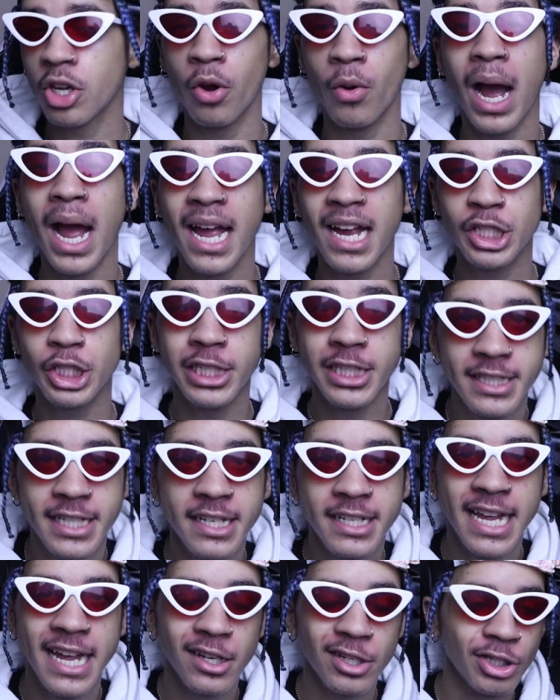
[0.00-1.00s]
So I actually
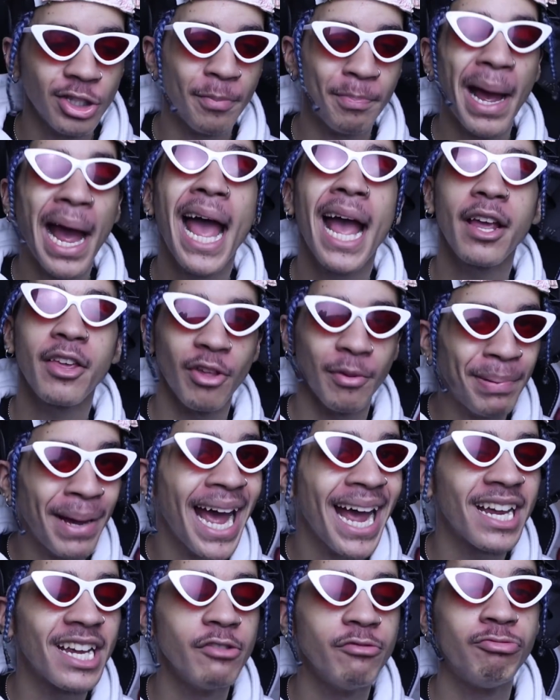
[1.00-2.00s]
did get the pack. The
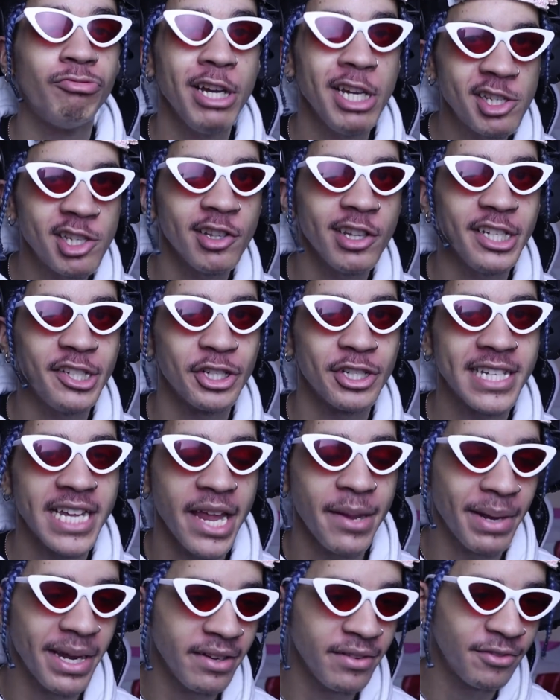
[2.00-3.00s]
pack recently just
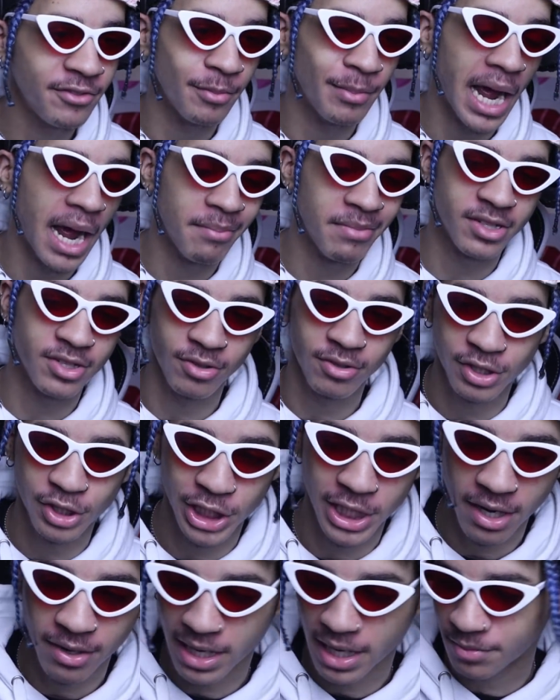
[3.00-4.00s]
came in from Amazon.
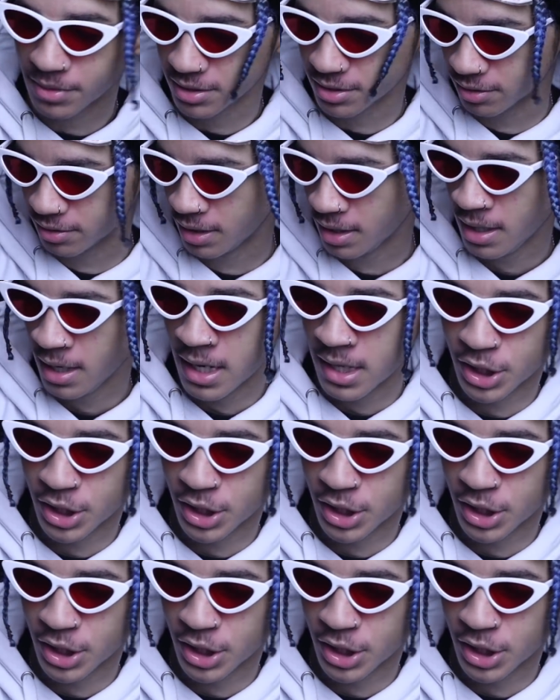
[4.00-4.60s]
Shout out Amazon.